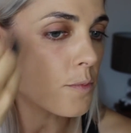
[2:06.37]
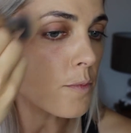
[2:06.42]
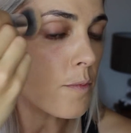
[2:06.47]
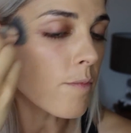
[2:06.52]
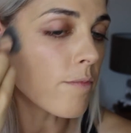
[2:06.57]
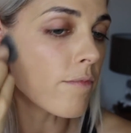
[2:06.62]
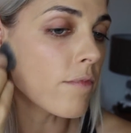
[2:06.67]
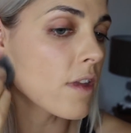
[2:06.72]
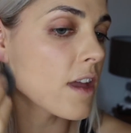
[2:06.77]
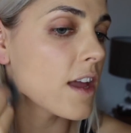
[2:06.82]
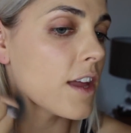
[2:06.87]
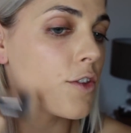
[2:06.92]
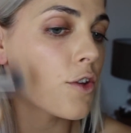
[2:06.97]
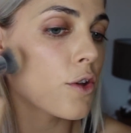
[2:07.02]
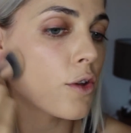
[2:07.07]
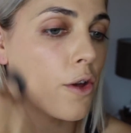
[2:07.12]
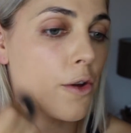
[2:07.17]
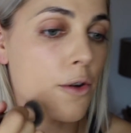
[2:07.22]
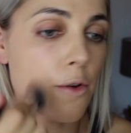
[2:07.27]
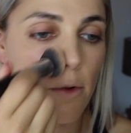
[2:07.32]
in
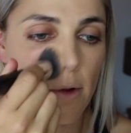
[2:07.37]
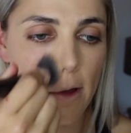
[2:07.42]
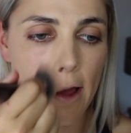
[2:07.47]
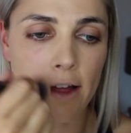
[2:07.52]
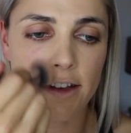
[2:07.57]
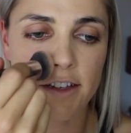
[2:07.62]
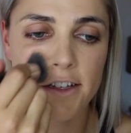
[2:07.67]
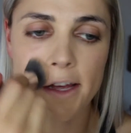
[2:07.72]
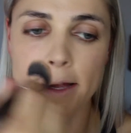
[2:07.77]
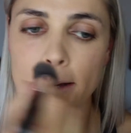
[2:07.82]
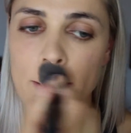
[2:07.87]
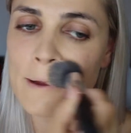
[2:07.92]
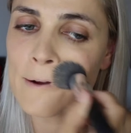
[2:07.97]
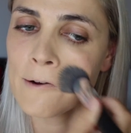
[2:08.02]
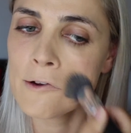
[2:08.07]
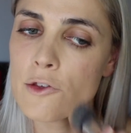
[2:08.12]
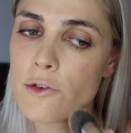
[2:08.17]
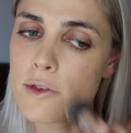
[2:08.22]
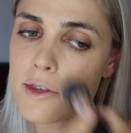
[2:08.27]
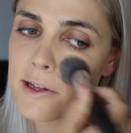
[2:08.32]
your local Countdown
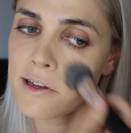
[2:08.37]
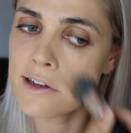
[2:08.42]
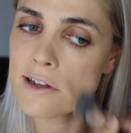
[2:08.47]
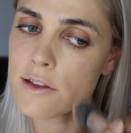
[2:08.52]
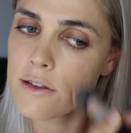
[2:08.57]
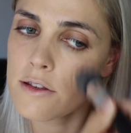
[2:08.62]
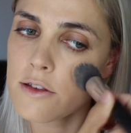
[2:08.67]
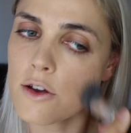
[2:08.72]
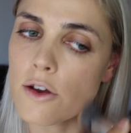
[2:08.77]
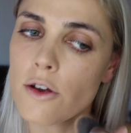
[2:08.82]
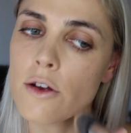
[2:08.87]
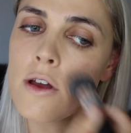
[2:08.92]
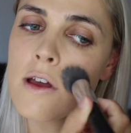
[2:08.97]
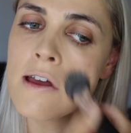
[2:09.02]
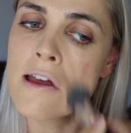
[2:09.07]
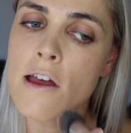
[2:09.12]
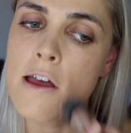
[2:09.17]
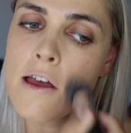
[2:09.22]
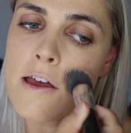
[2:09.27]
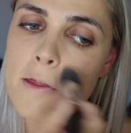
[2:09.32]
here in New Zealand, so
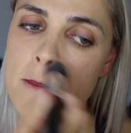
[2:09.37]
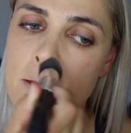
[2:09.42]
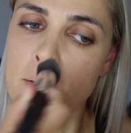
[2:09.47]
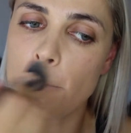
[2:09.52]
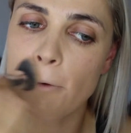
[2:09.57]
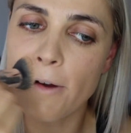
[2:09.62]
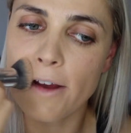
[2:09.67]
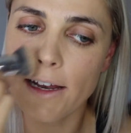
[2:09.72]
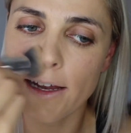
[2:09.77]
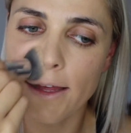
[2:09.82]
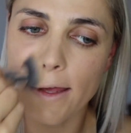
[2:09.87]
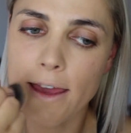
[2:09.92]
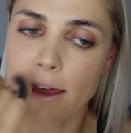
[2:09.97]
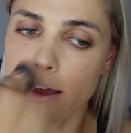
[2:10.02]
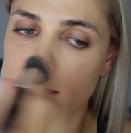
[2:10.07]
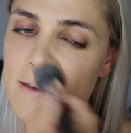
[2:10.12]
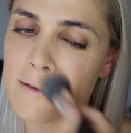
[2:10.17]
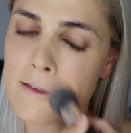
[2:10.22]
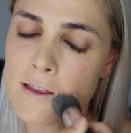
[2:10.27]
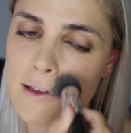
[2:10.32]
they're really
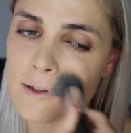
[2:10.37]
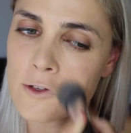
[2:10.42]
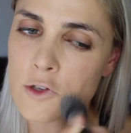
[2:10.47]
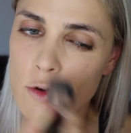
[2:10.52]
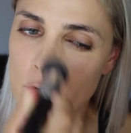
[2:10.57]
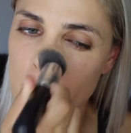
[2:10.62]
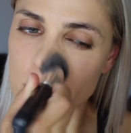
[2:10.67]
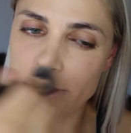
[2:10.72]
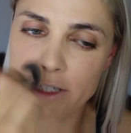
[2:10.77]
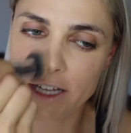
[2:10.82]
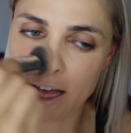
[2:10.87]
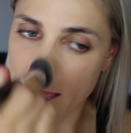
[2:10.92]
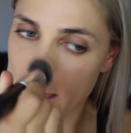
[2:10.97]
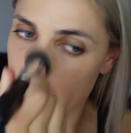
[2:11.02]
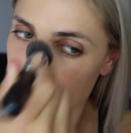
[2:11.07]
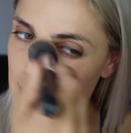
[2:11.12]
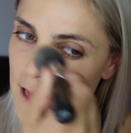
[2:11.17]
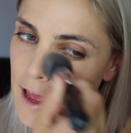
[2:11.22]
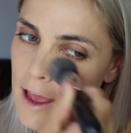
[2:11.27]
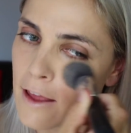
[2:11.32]
easy to
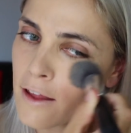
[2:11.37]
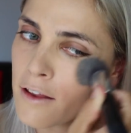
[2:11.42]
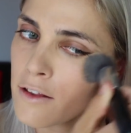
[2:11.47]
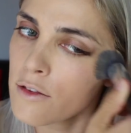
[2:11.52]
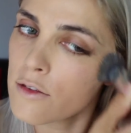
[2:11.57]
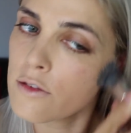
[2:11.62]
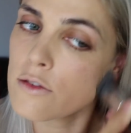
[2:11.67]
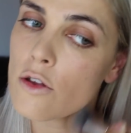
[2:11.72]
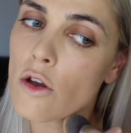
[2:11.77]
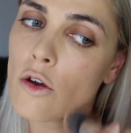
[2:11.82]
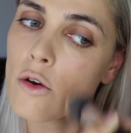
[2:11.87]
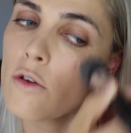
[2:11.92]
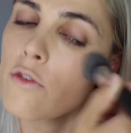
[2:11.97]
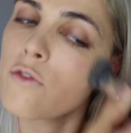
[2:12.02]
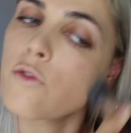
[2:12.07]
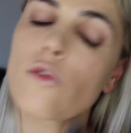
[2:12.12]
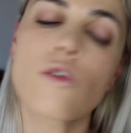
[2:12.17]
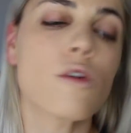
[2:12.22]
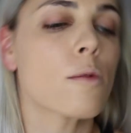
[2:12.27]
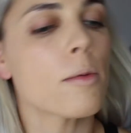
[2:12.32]
obtain and so
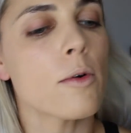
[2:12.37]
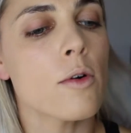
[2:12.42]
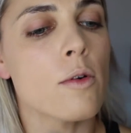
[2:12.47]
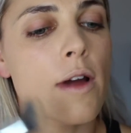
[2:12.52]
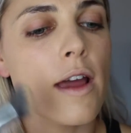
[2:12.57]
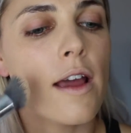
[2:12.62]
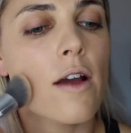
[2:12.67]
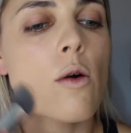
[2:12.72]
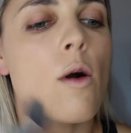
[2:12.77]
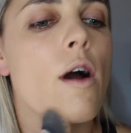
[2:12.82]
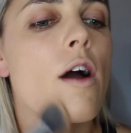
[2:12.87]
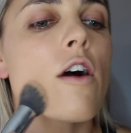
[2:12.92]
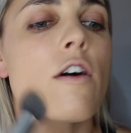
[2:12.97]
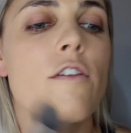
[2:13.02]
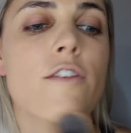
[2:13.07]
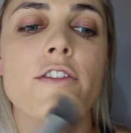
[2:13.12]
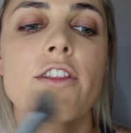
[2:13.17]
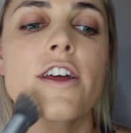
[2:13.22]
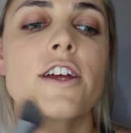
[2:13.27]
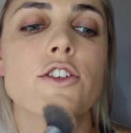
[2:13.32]
affordable, and quite
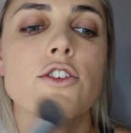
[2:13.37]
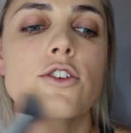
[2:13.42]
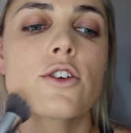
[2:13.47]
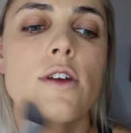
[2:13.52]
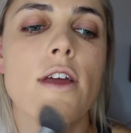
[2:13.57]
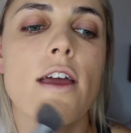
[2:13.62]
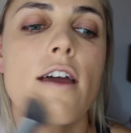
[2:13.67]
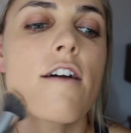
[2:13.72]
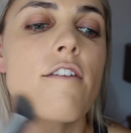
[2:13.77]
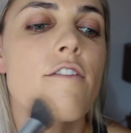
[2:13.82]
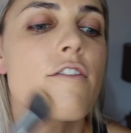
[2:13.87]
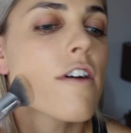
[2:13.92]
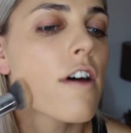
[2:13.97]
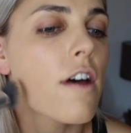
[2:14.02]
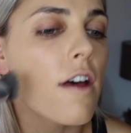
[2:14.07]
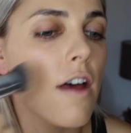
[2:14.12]
often they do have